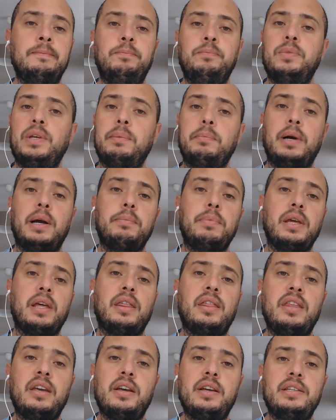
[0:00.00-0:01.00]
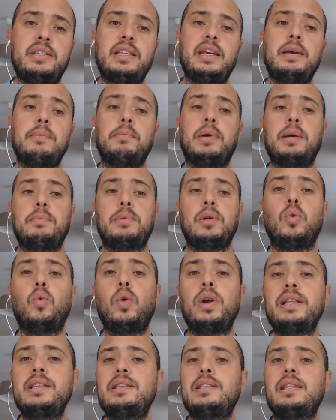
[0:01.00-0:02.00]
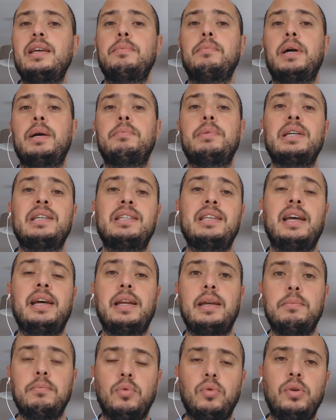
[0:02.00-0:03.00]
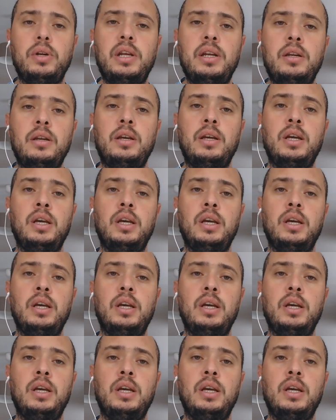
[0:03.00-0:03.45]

It might be a Thursday, it might be a Wednesday, it might be a Saturday morning.